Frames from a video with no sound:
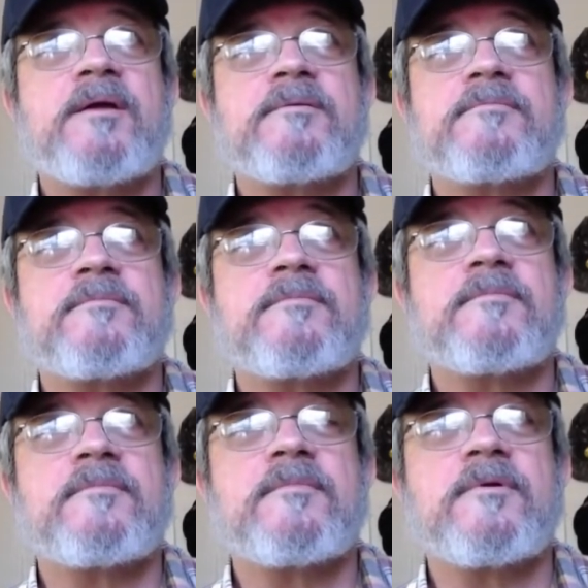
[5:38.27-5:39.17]
And
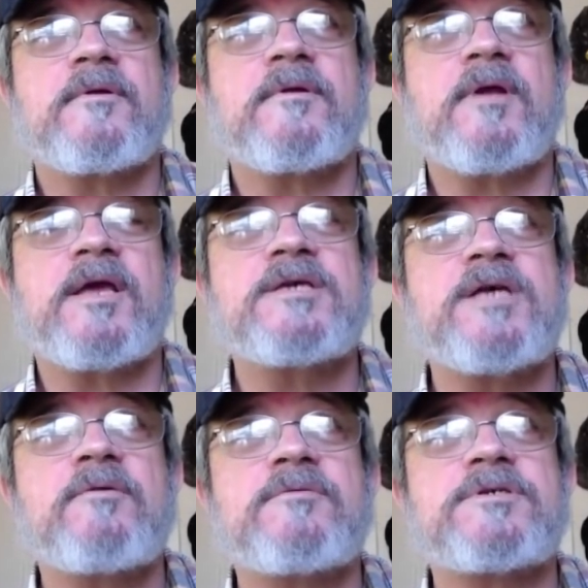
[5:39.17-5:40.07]
I guess I
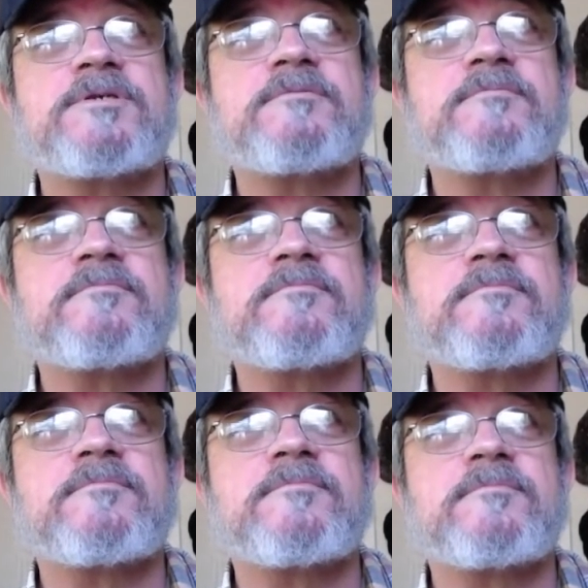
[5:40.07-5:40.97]
was
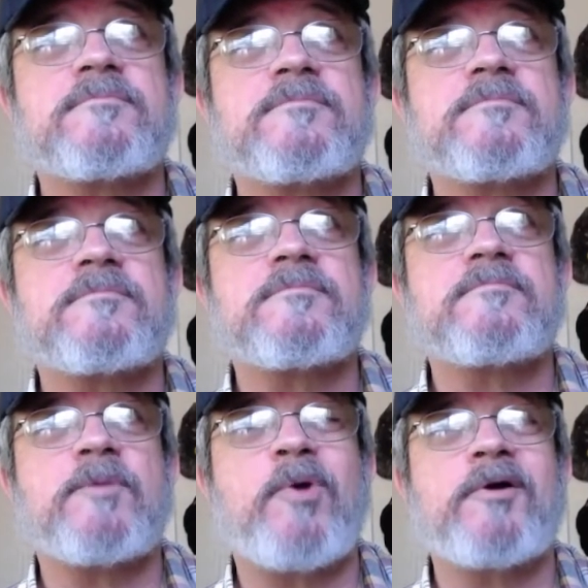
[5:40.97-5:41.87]

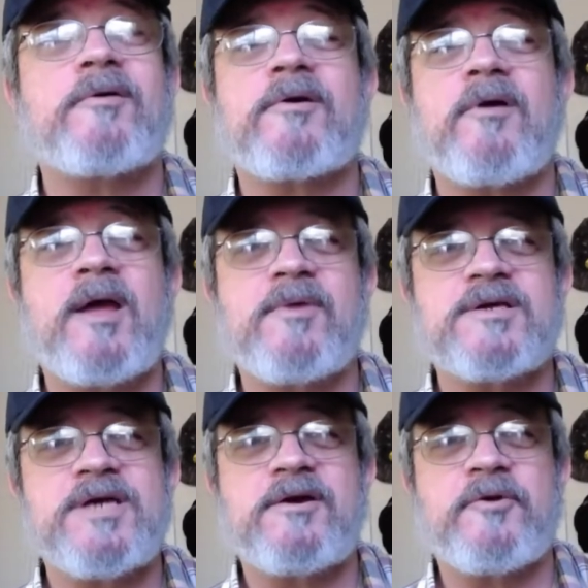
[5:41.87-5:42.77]
a partner in crime
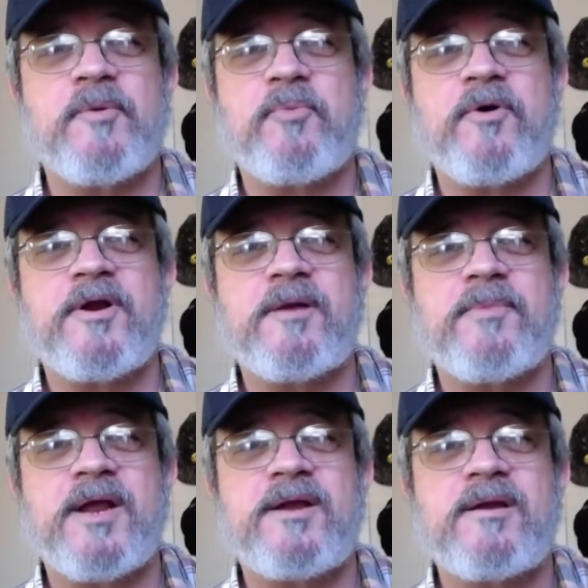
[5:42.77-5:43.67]
because I could have reported it,
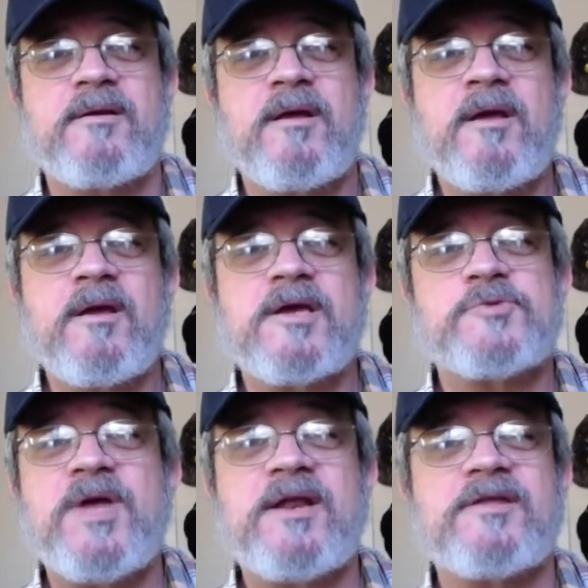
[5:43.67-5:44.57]
but I didn't because
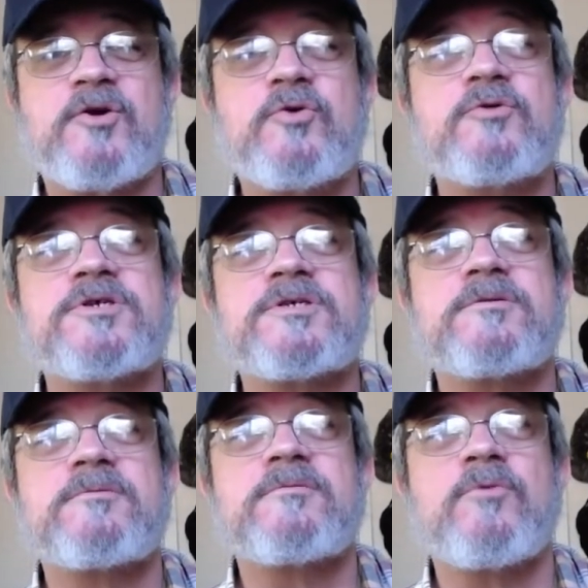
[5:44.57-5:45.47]
we had like the coolest
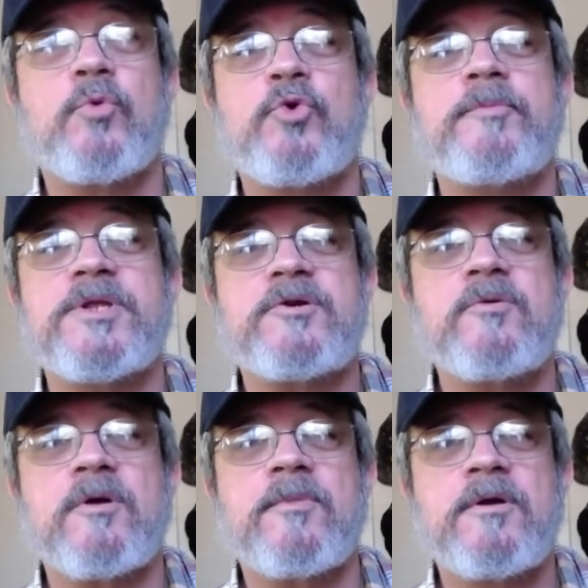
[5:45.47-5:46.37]
room in the
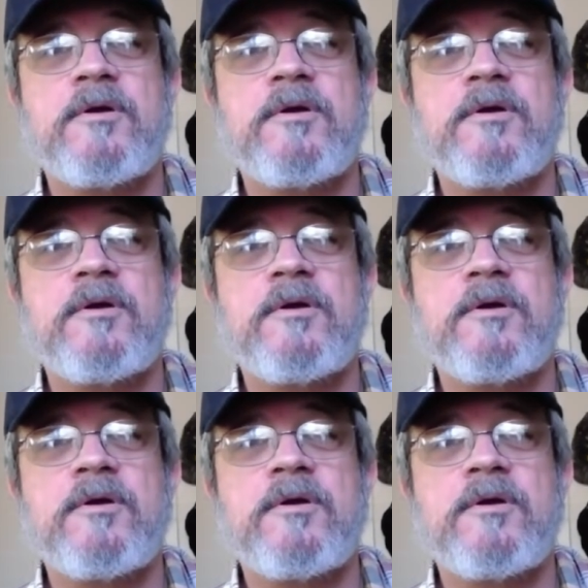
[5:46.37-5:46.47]
dorm.